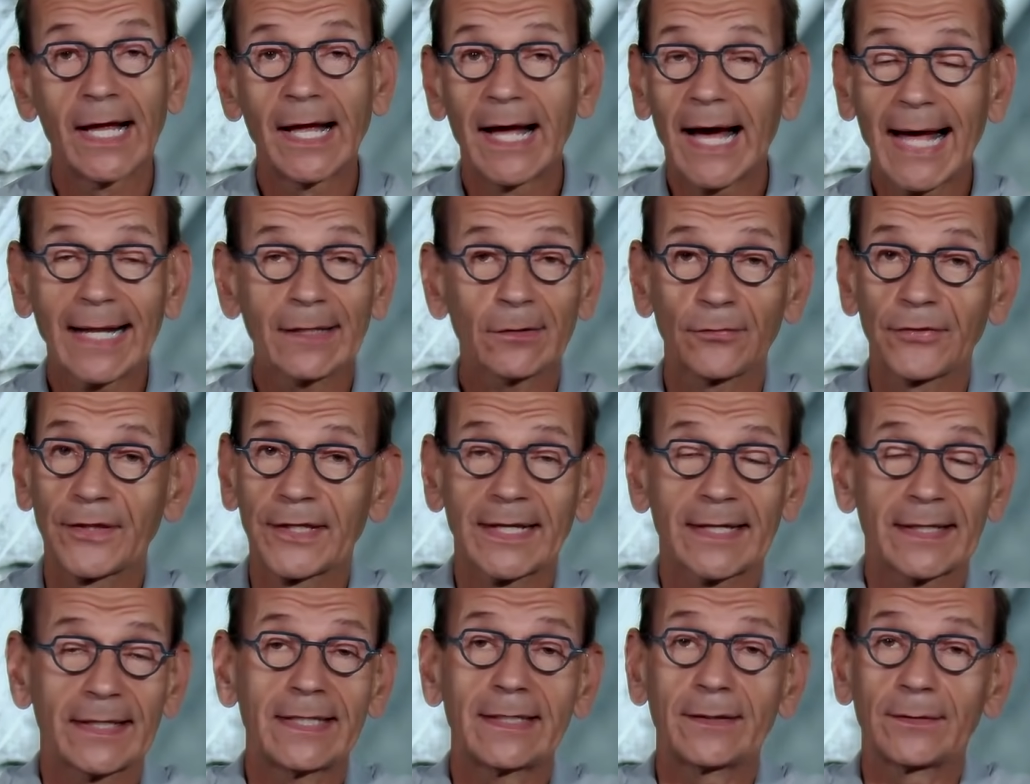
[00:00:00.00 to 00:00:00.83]
I don't think
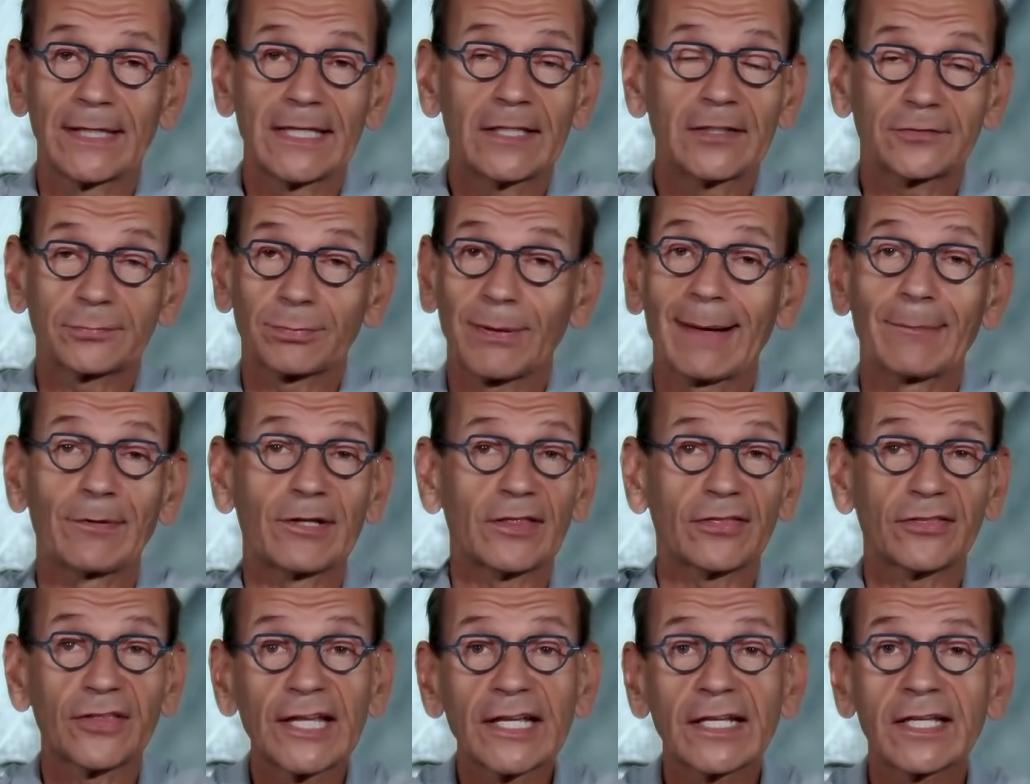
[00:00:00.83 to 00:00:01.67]
he, he's probably
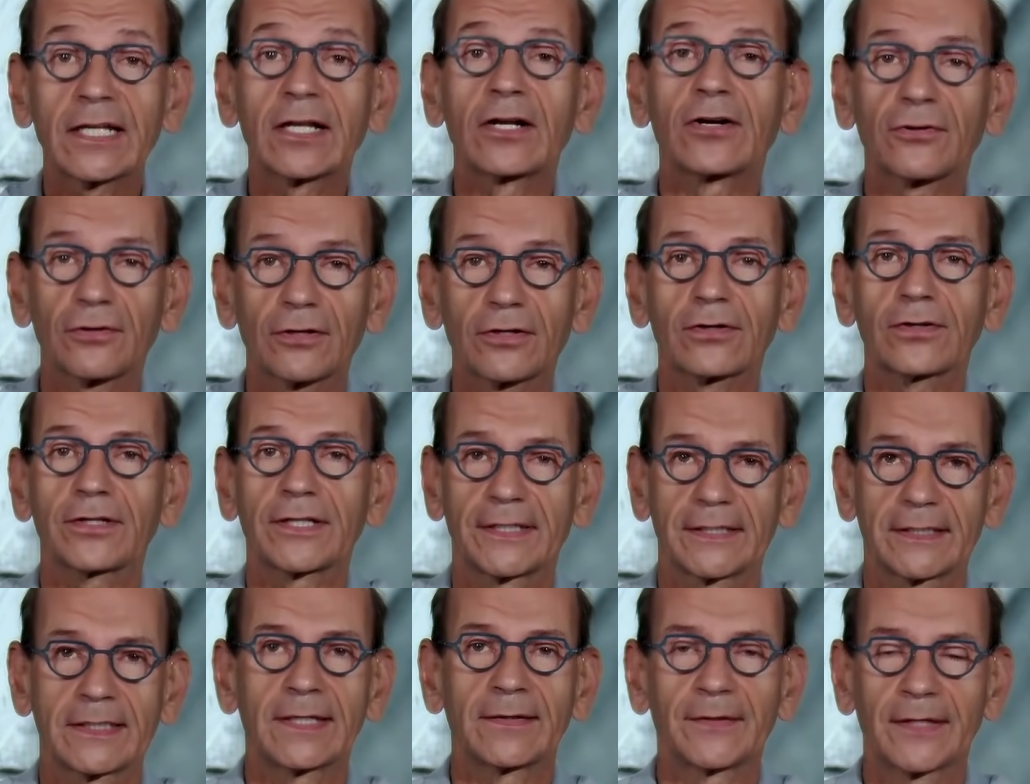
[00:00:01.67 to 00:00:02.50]
thinking
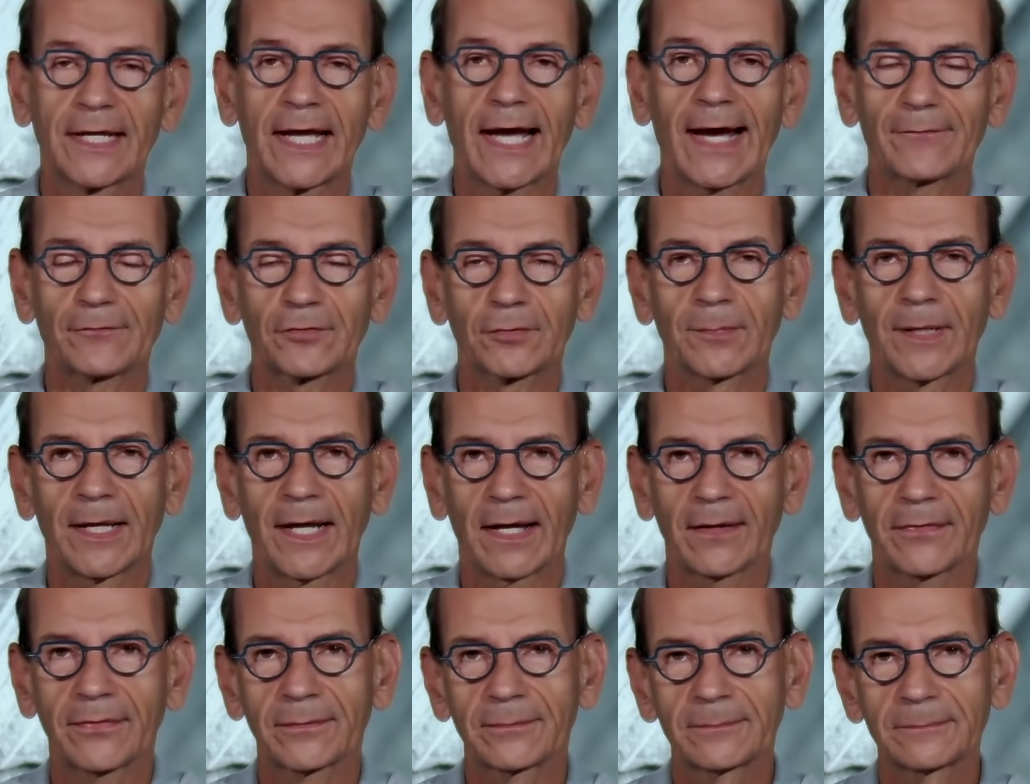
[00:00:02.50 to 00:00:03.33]
clearly in the
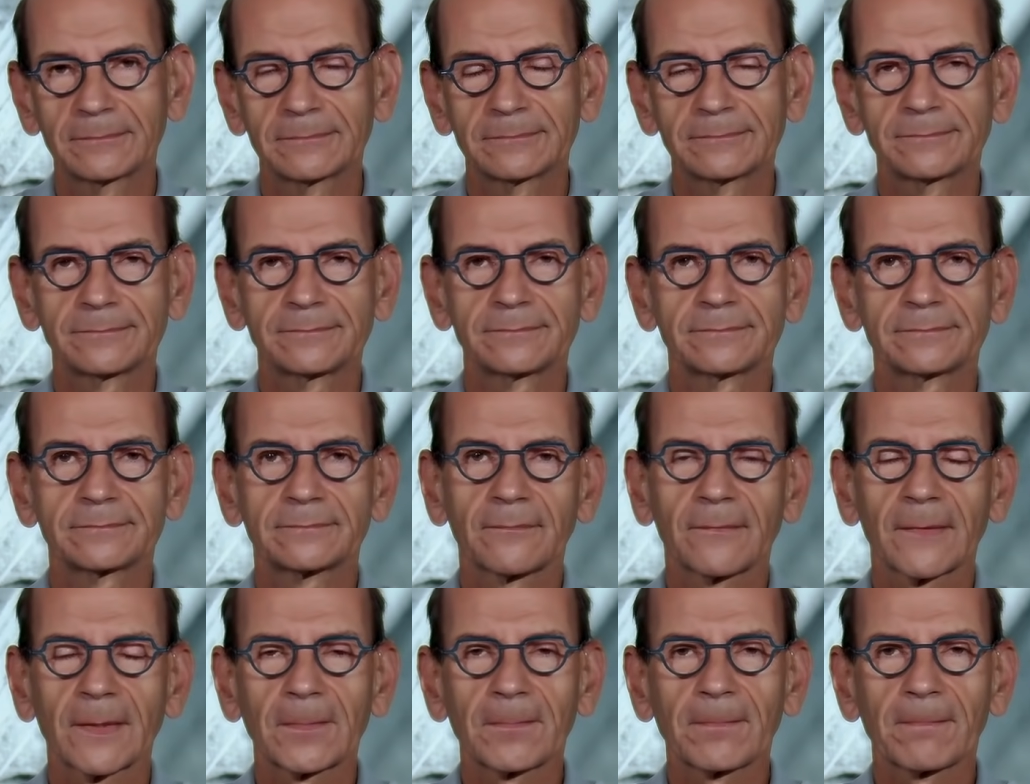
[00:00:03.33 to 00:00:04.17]
aftermath. No,
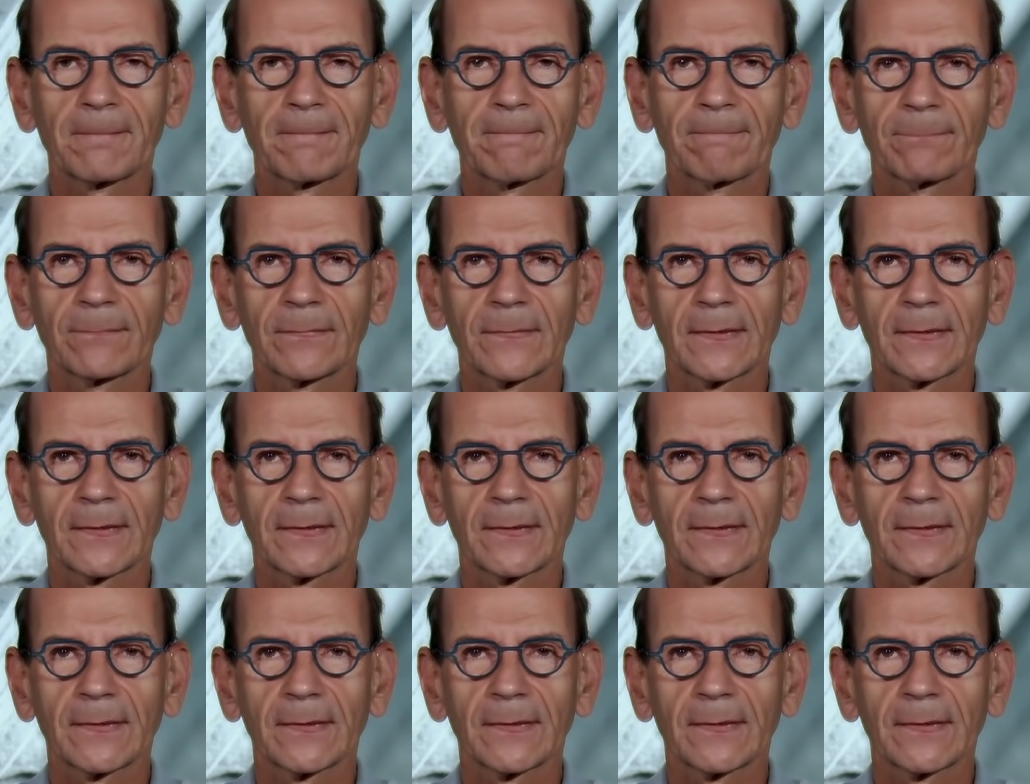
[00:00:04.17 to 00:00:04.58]
that's very